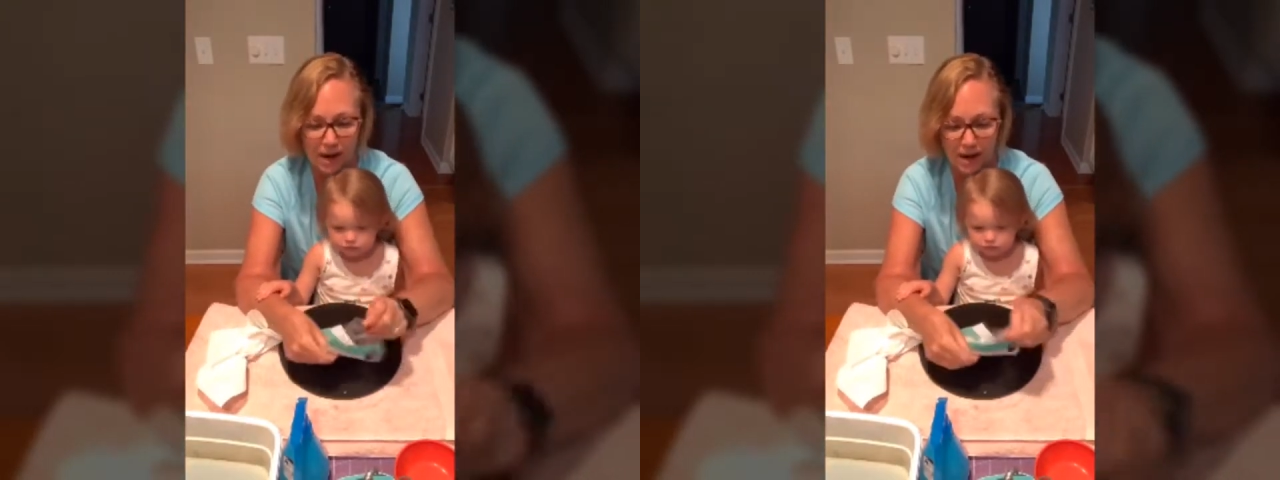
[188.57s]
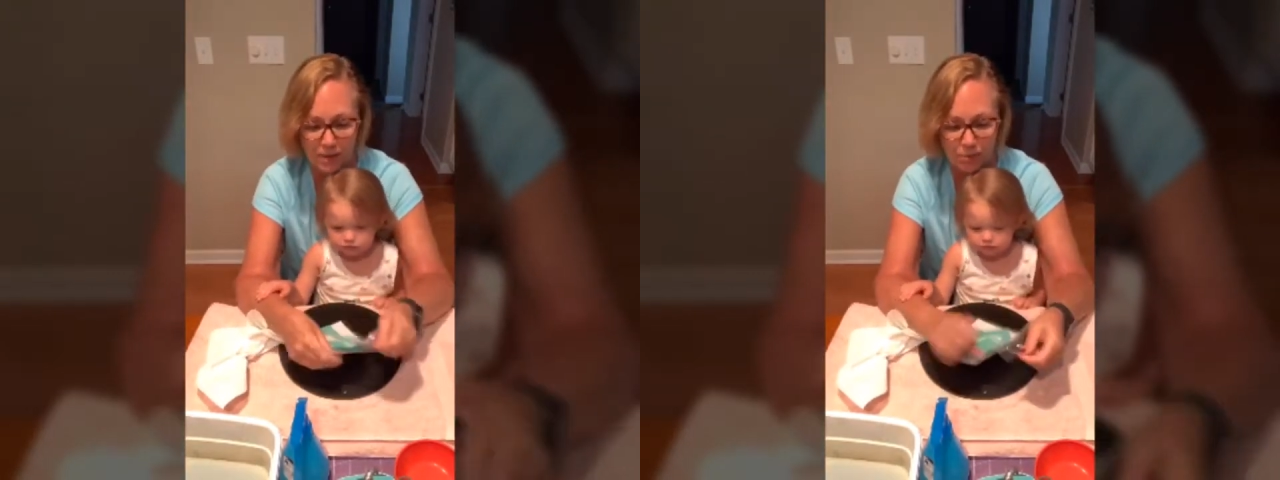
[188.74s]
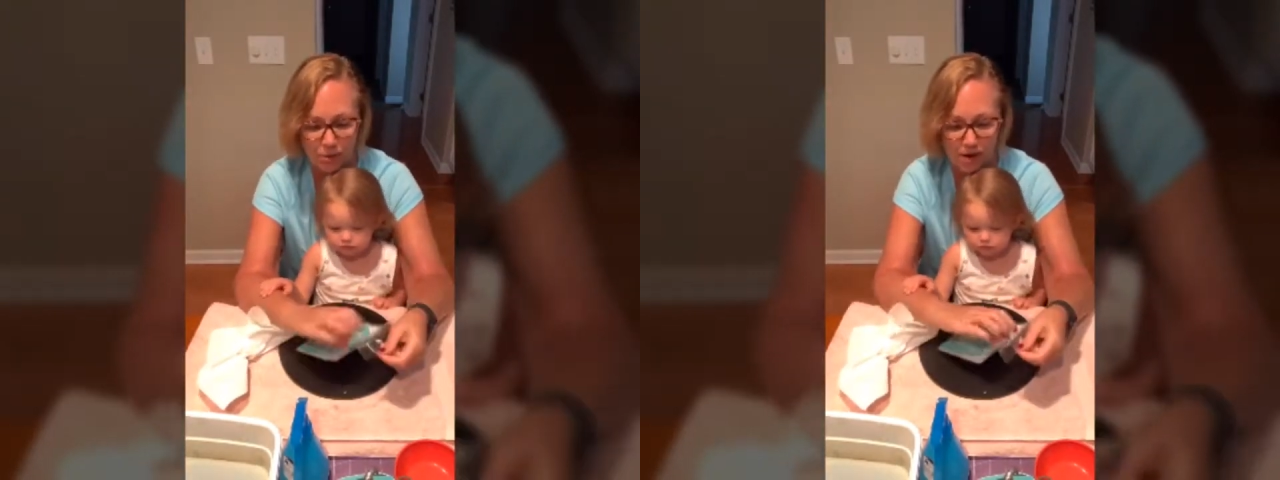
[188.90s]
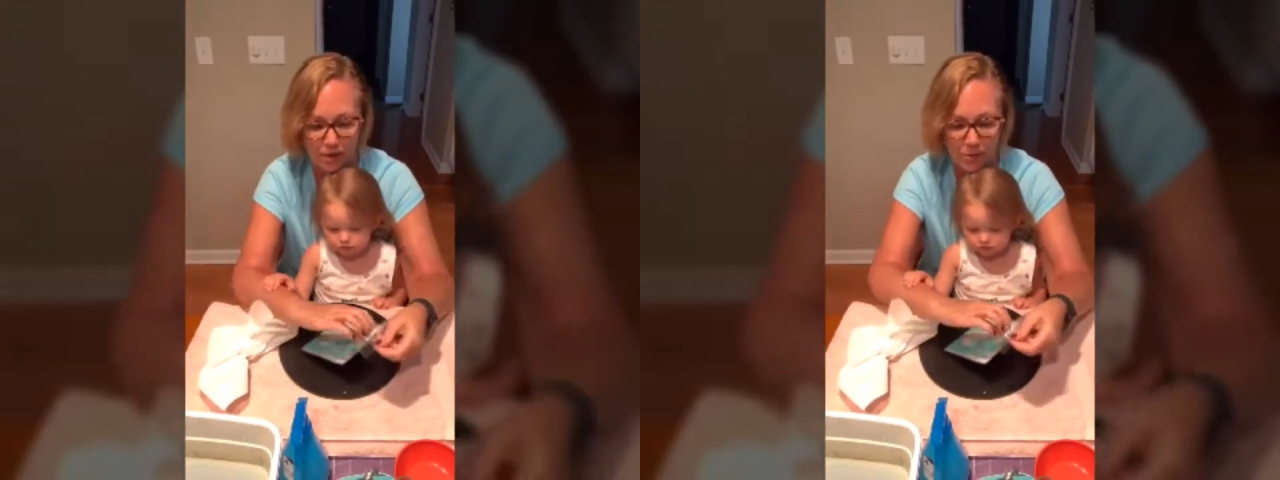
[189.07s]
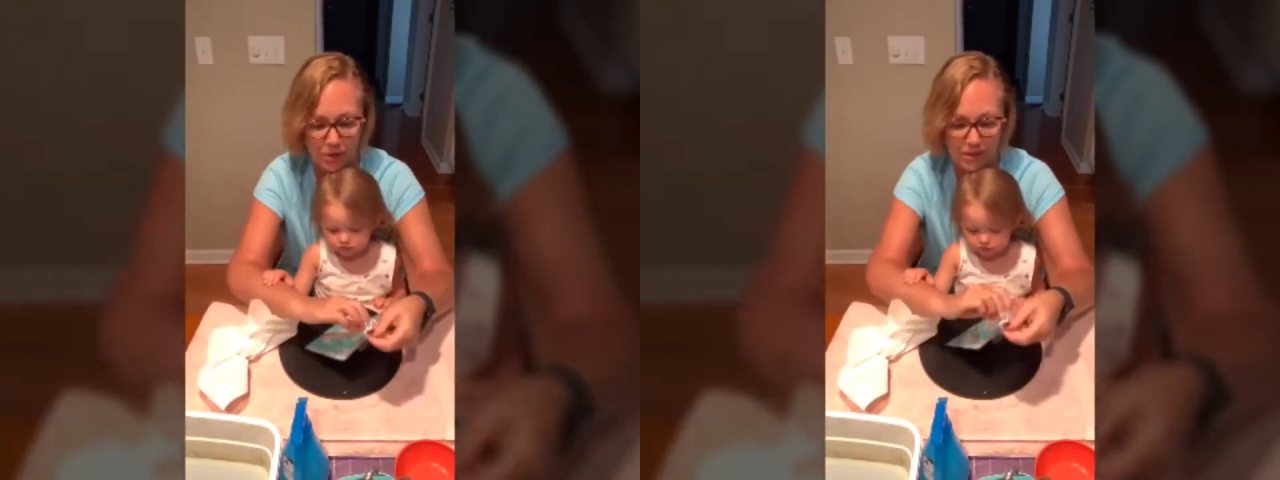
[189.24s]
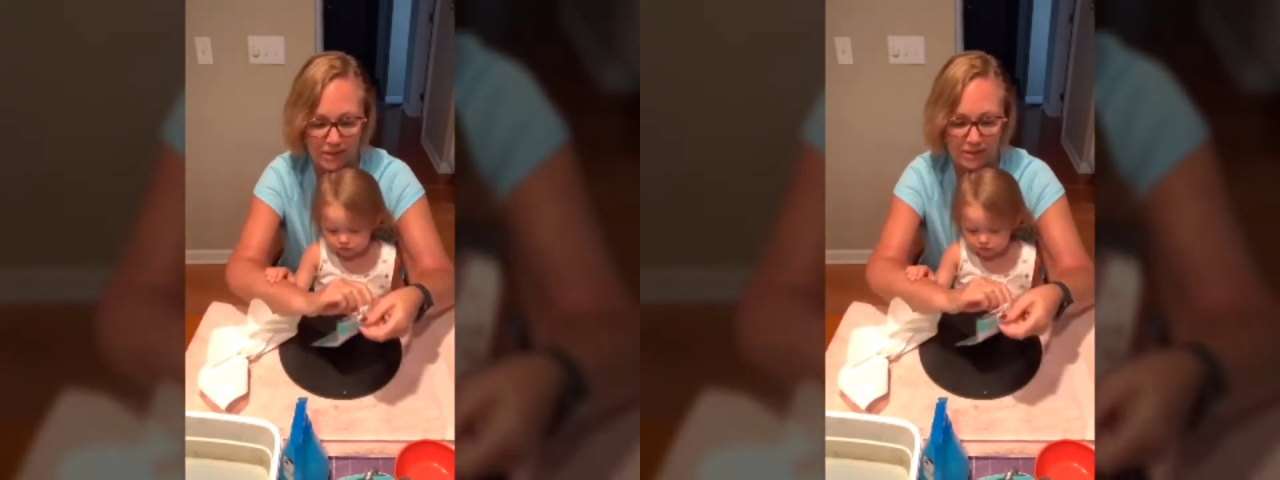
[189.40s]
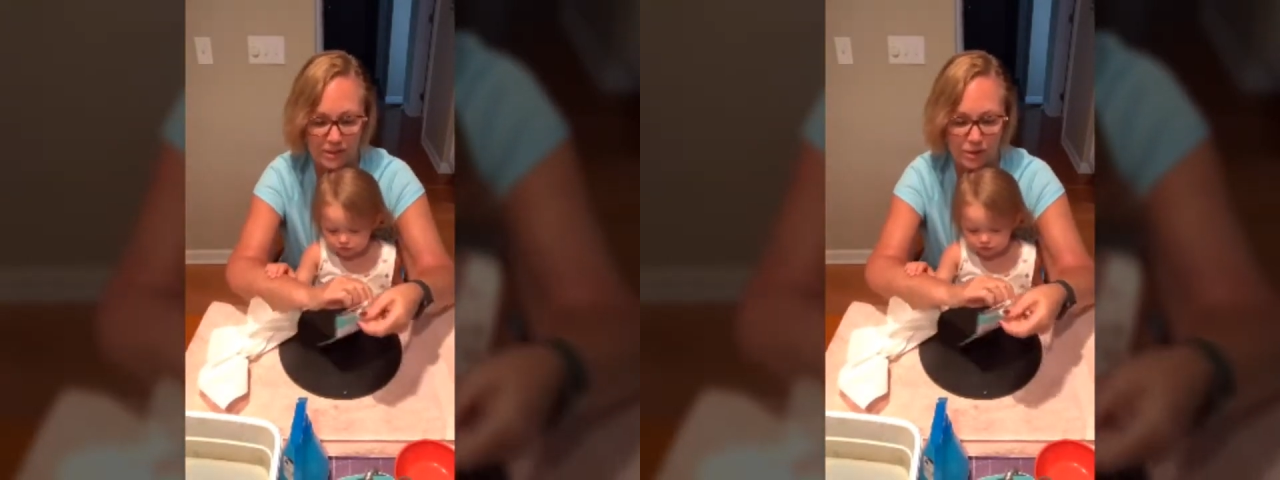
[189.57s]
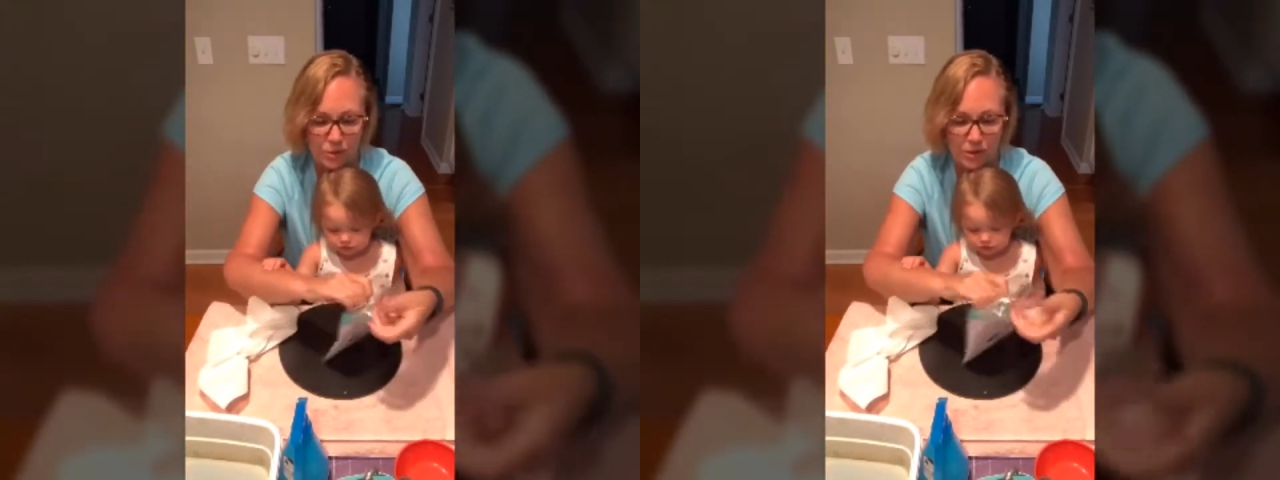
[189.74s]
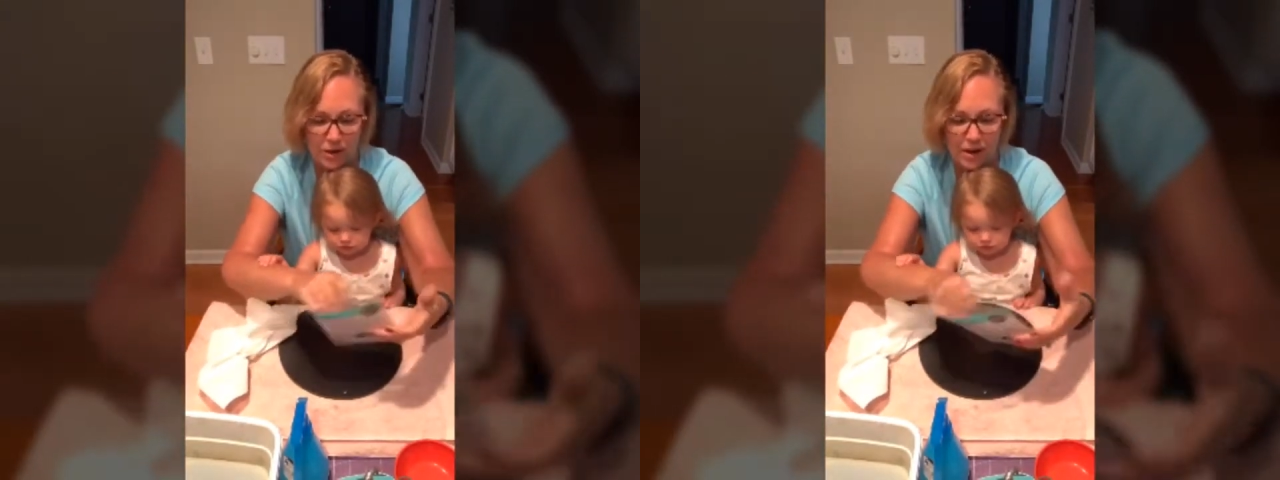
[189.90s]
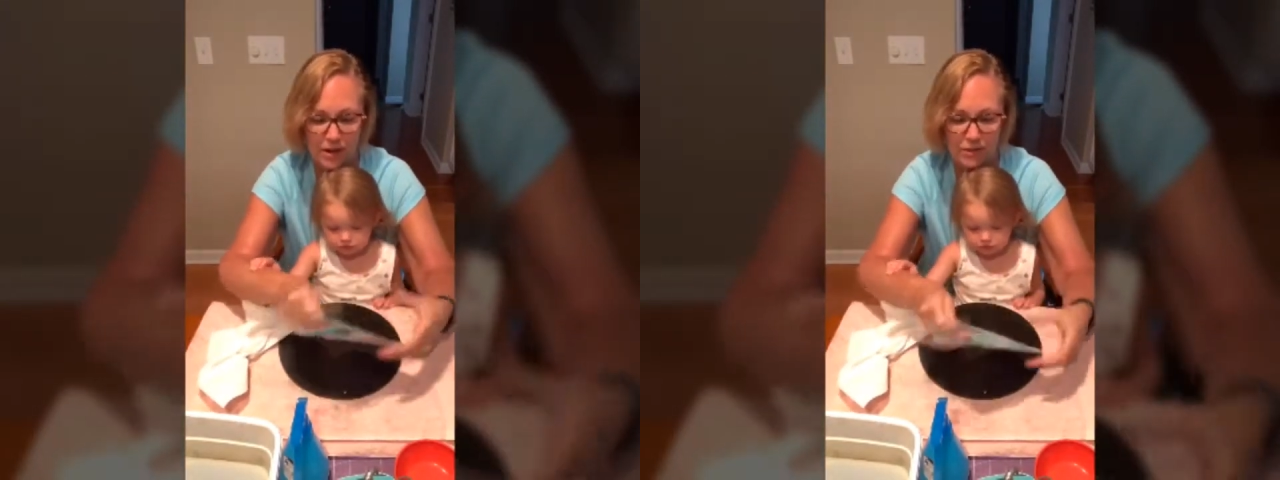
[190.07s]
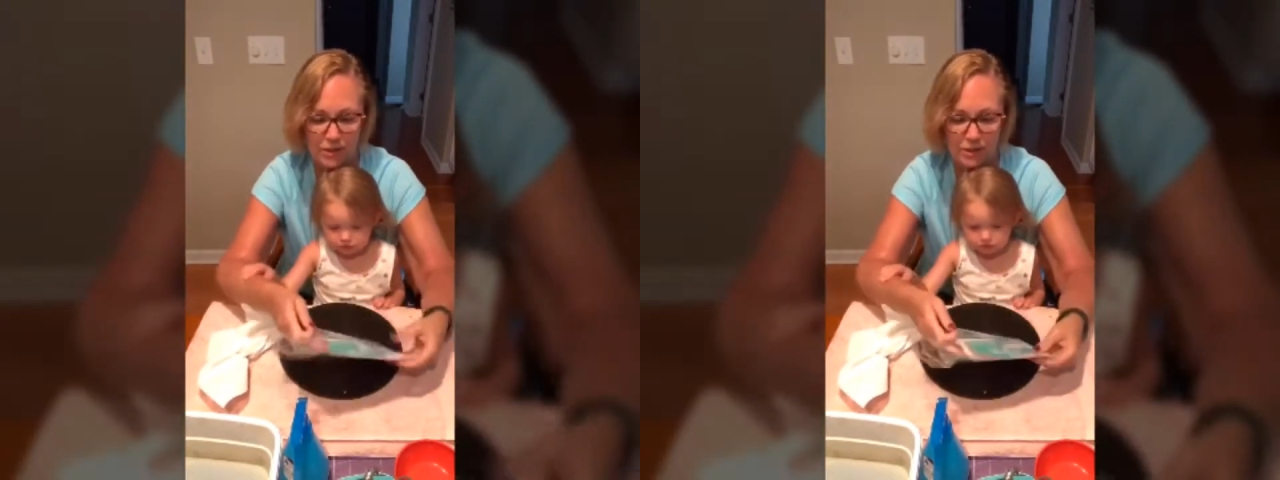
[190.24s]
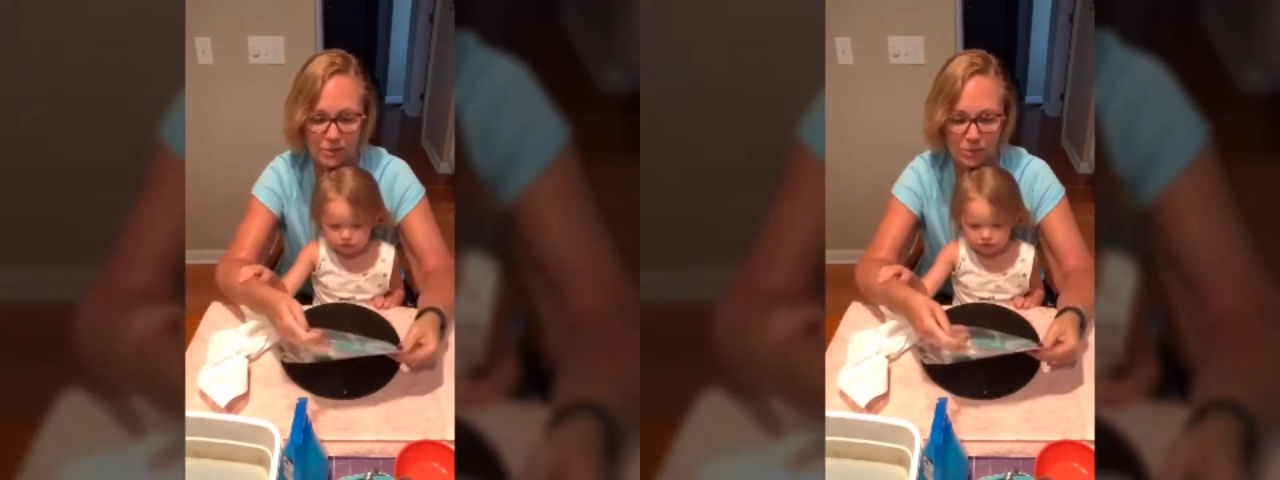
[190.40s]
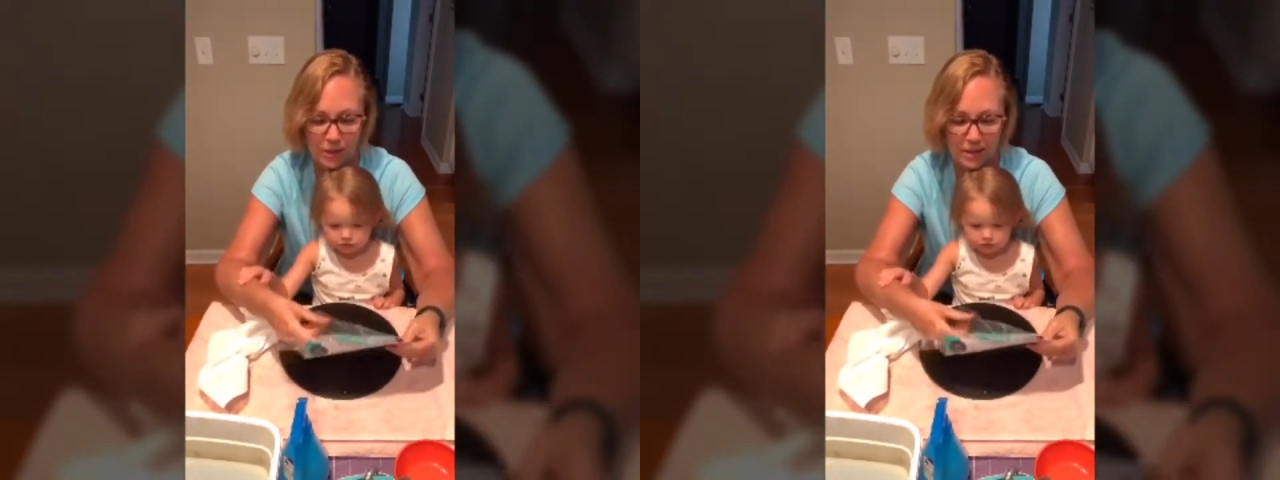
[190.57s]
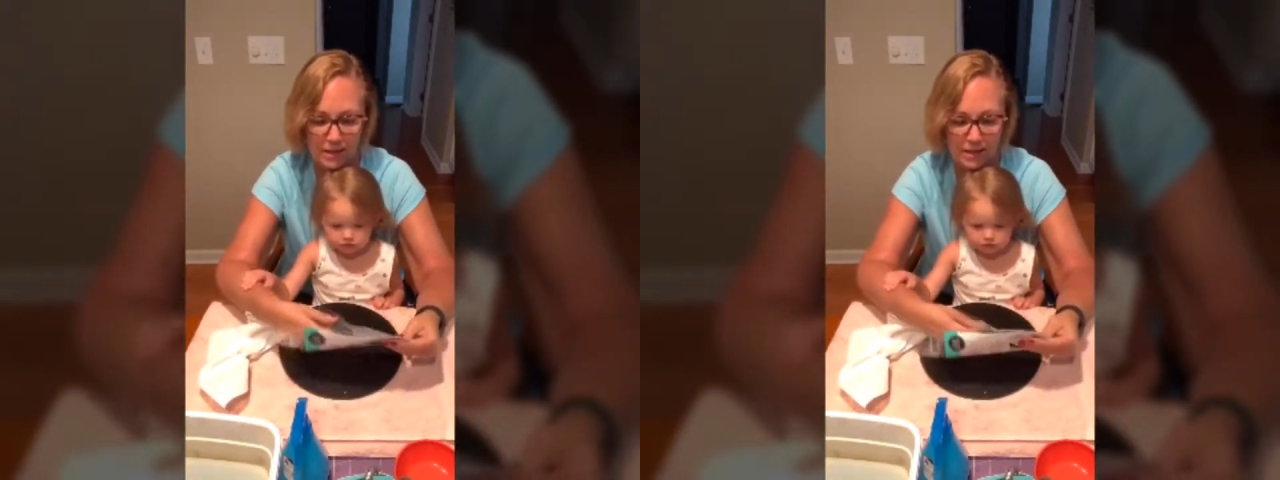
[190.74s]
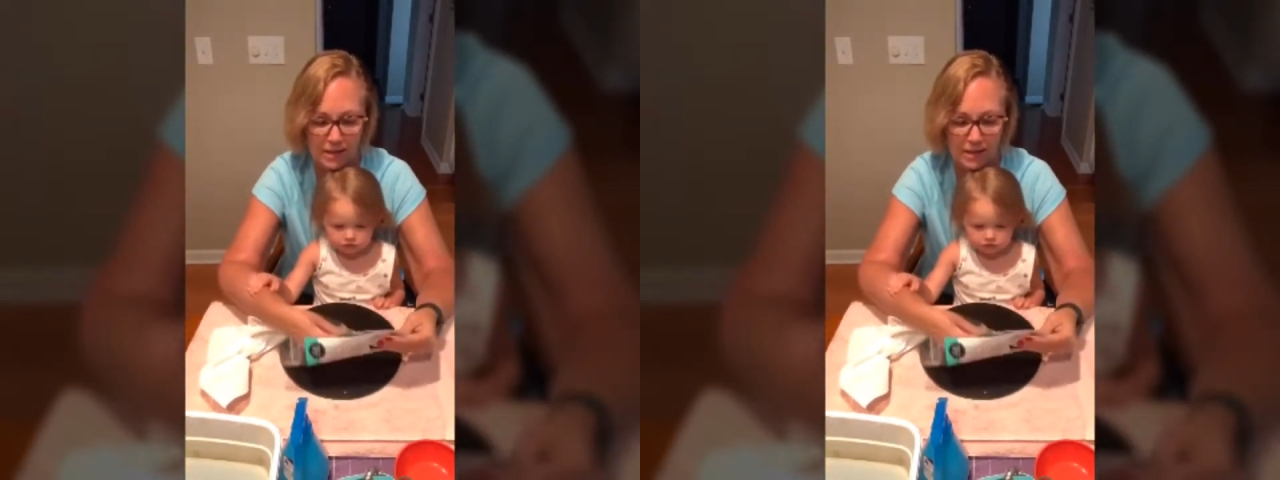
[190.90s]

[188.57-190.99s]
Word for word: I brought with us to work on this week